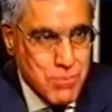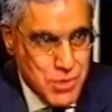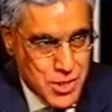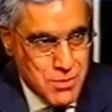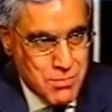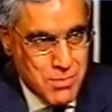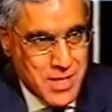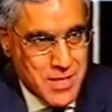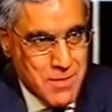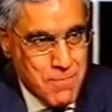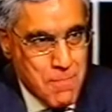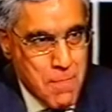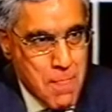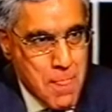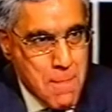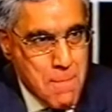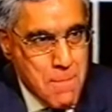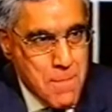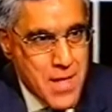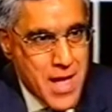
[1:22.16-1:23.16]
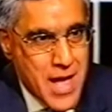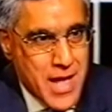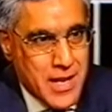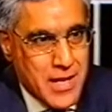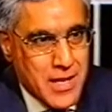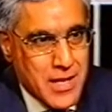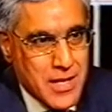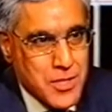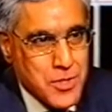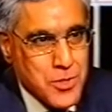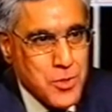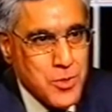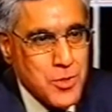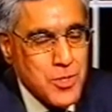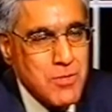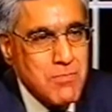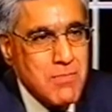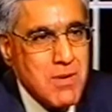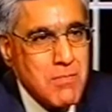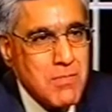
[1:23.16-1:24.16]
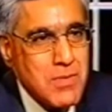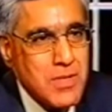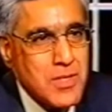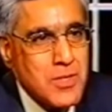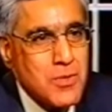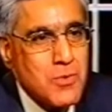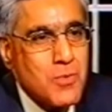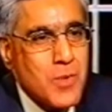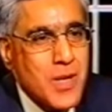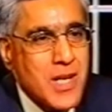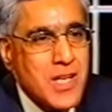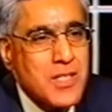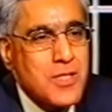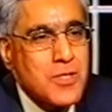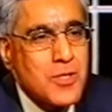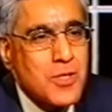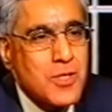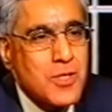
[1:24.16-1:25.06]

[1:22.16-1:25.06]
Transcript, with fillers: in Brisbane, and do you remember the way